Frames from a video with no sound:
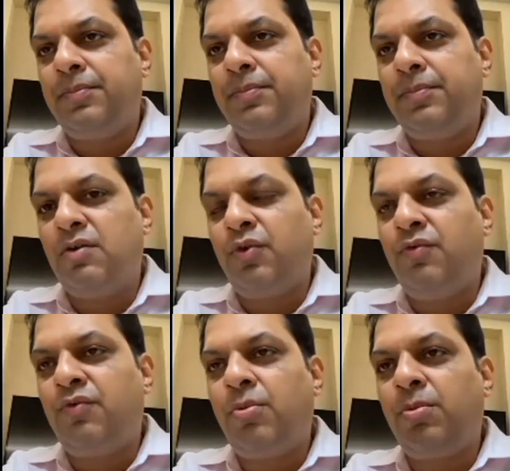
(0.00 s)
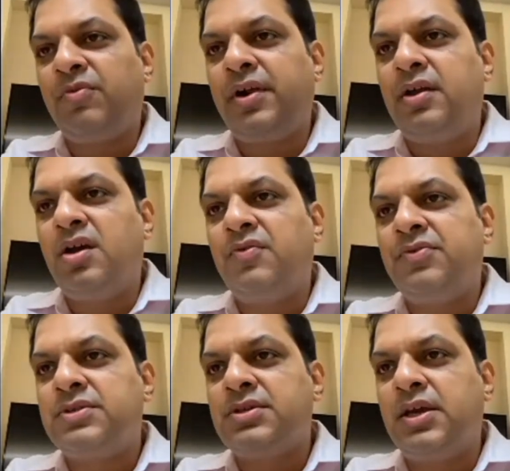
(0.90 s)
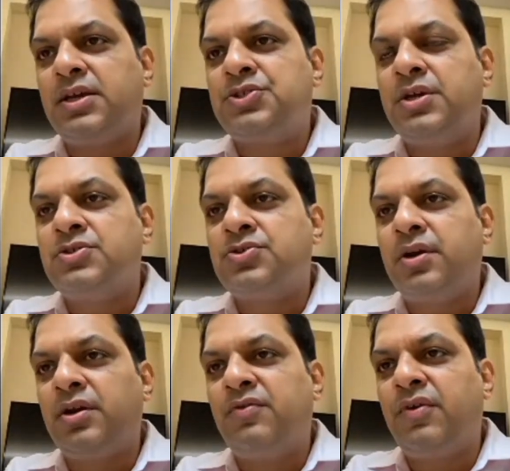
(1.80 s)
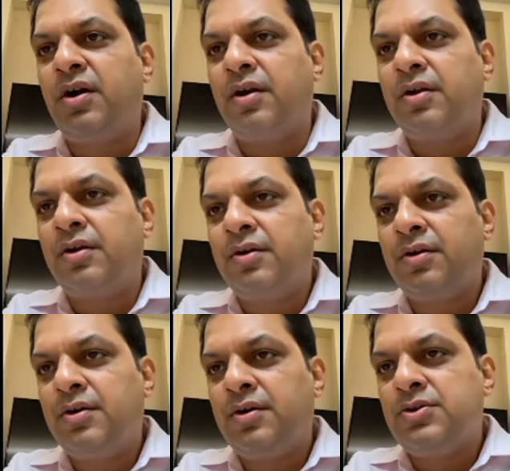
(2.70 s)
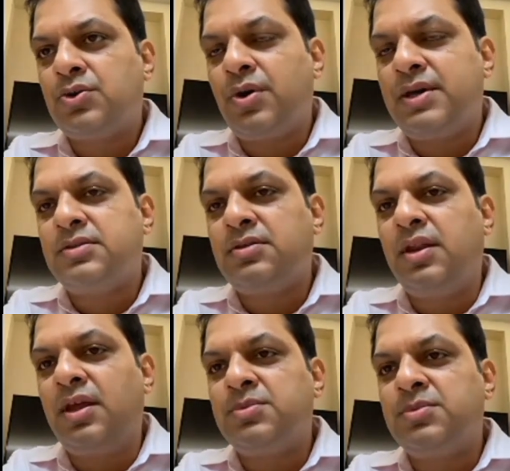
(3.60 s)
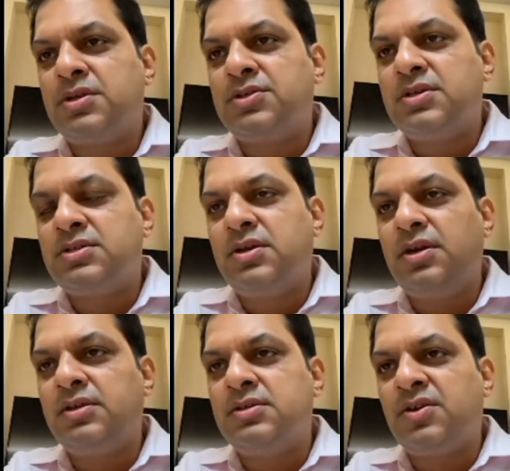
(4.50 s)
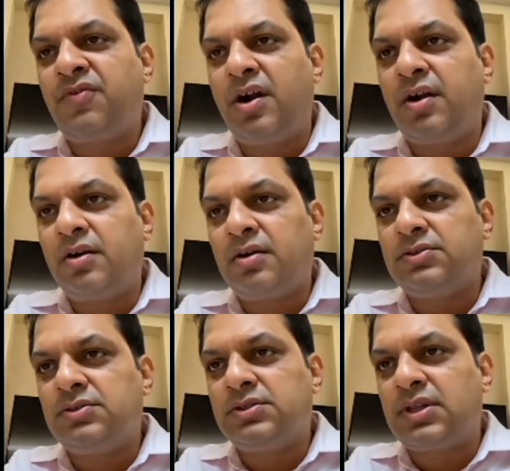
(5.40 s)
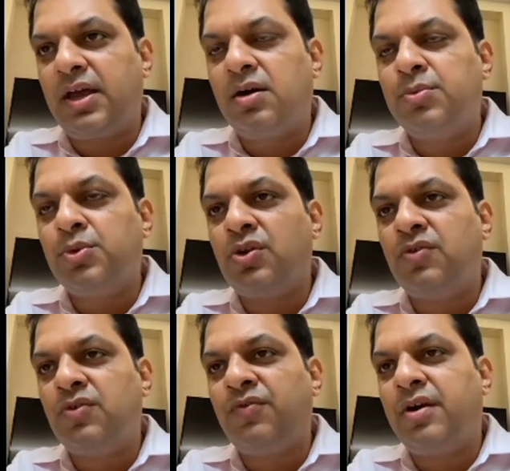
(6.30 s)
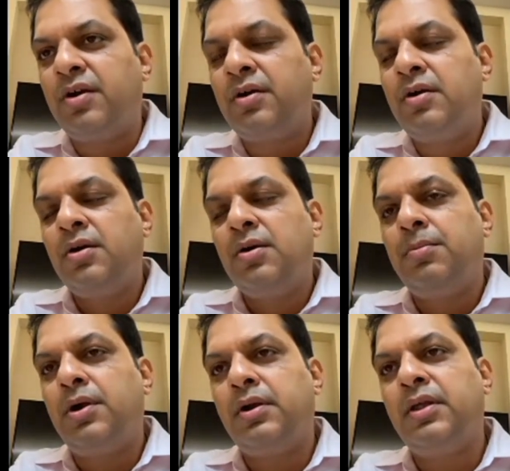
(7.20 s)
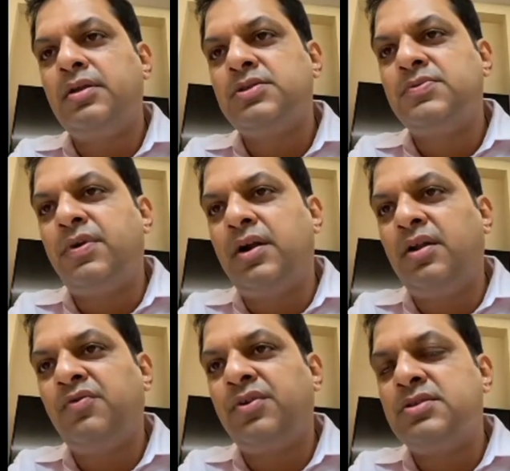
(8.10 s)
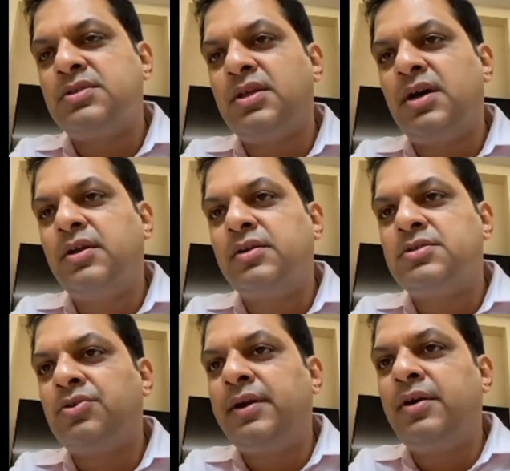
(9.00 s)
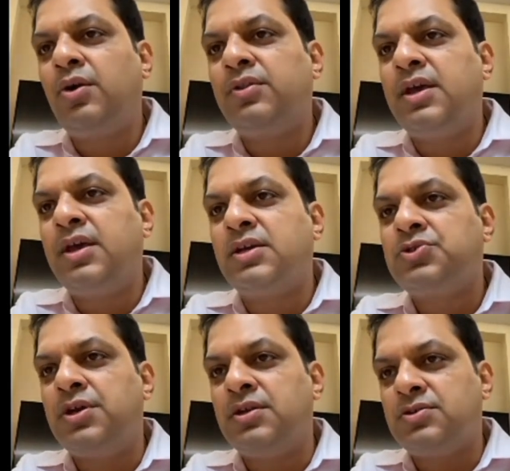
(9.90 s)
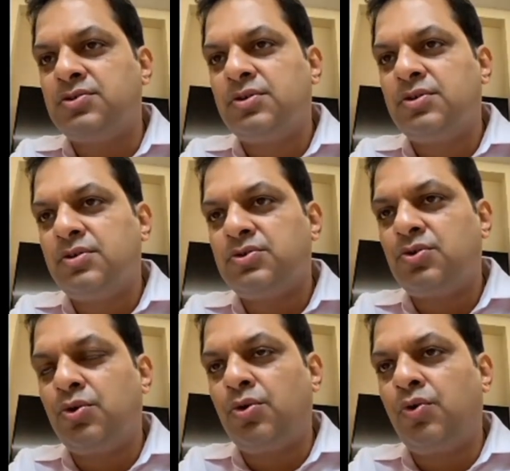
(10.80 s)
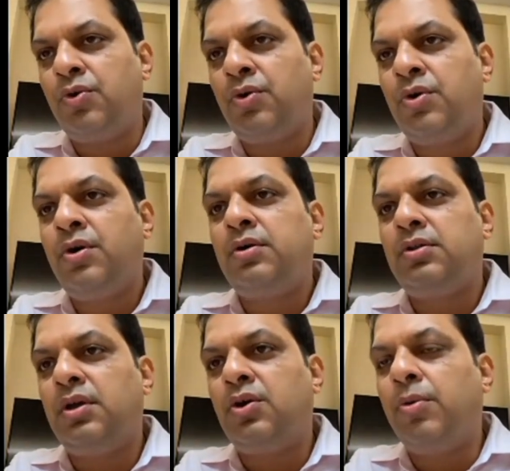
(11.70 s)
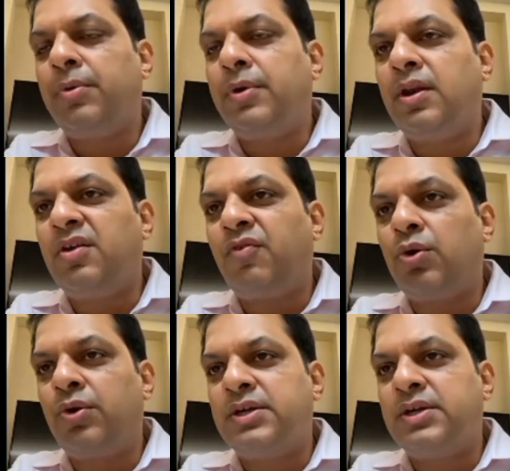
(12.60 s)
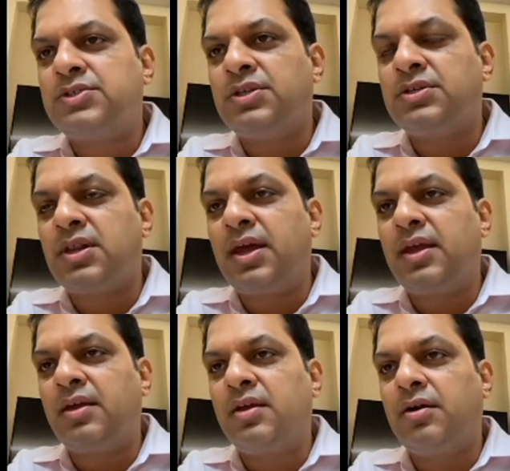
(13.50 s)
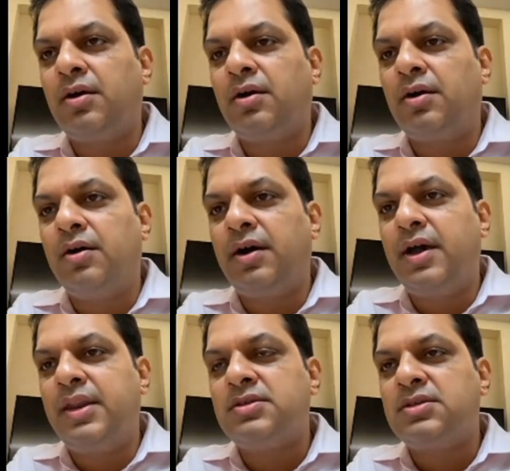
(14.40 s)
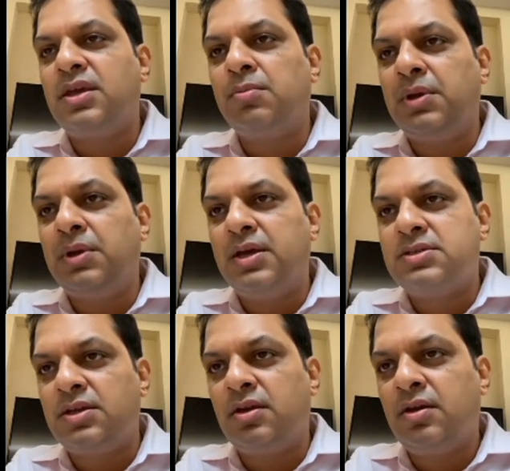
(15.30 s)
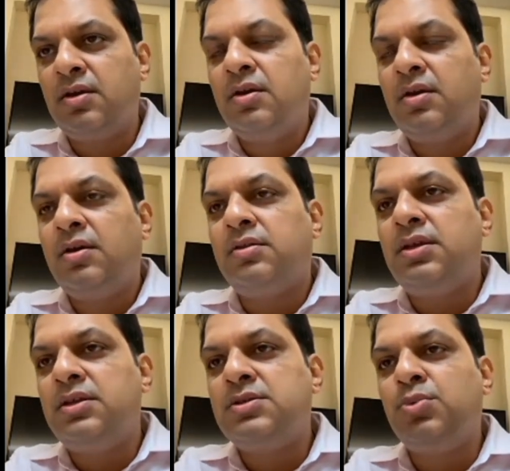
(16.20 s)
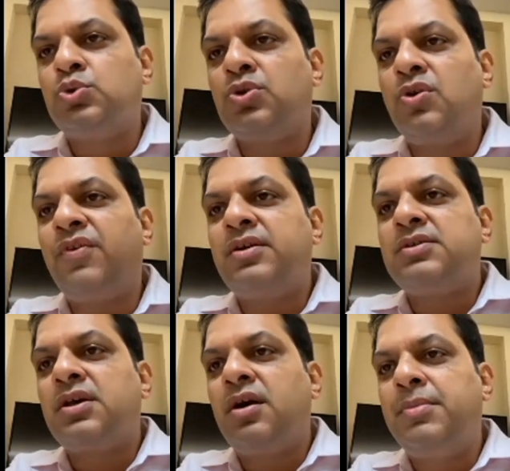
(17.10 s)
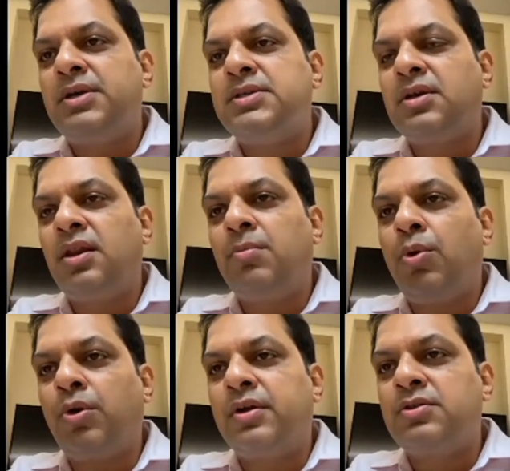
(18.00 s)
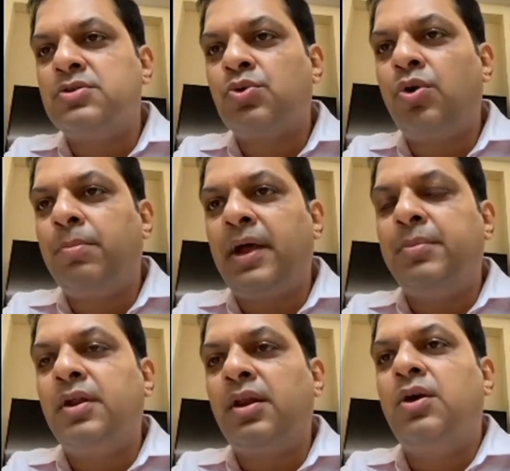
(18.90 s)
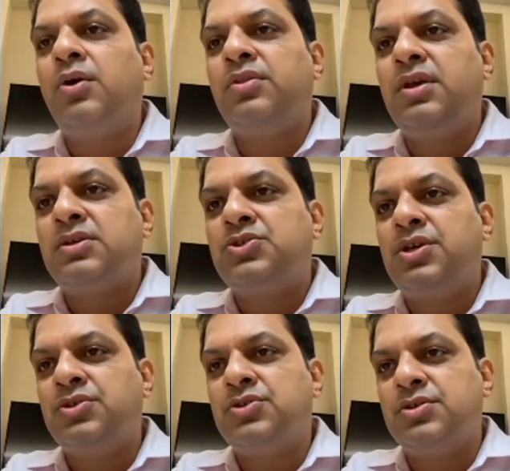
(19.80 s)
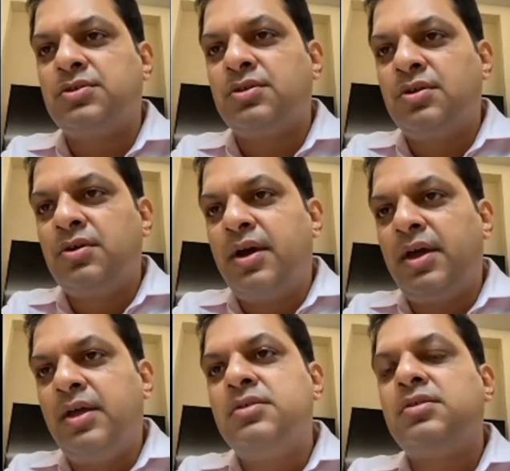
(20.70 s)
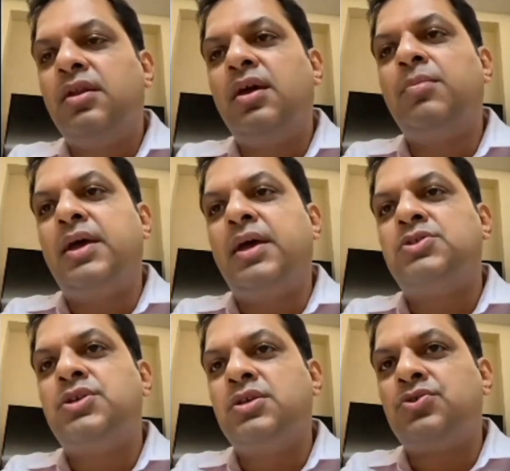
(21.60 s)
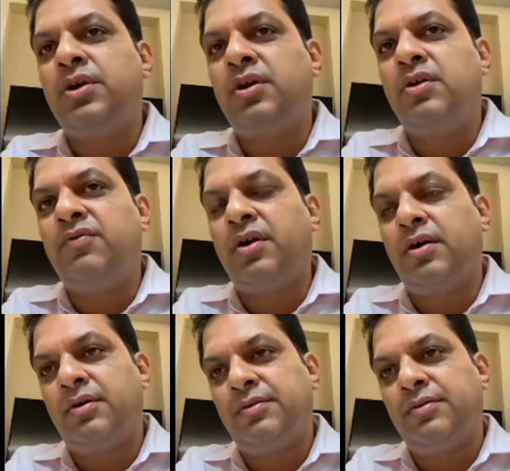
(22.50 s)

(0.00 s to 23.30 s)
The full form of ETF is an exchange traded fund. So, as the name suggests, it is a fund, just like a mutual fund, but there is one difference that it is traded on the exchange. So, the commonly followed exchanges like NSE and BSE, these mutual funds are basically bought and sold primarily on the exchanges. Hence, the name exchange traded fund.